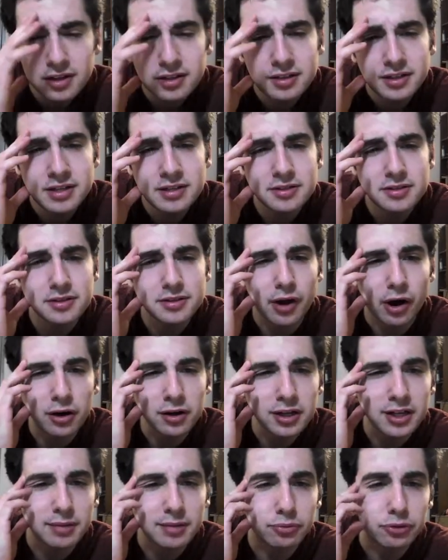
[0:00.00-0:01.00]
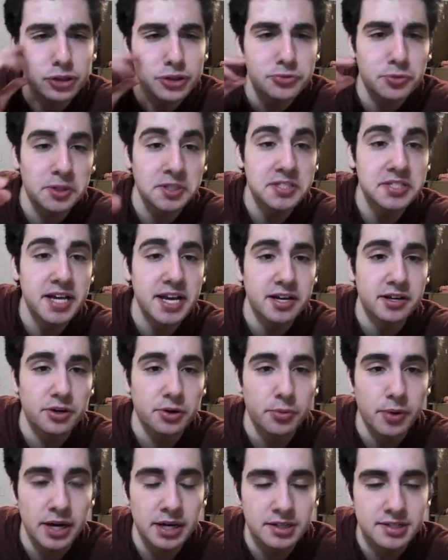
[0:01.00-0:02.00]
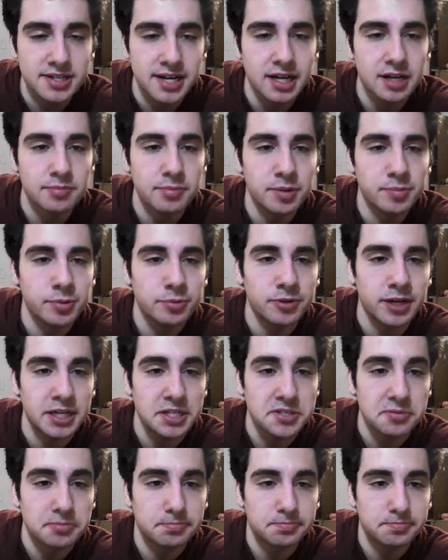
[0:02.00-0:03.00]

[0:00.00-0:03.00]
These darn liberals want to take your, away your Second Amendment rights.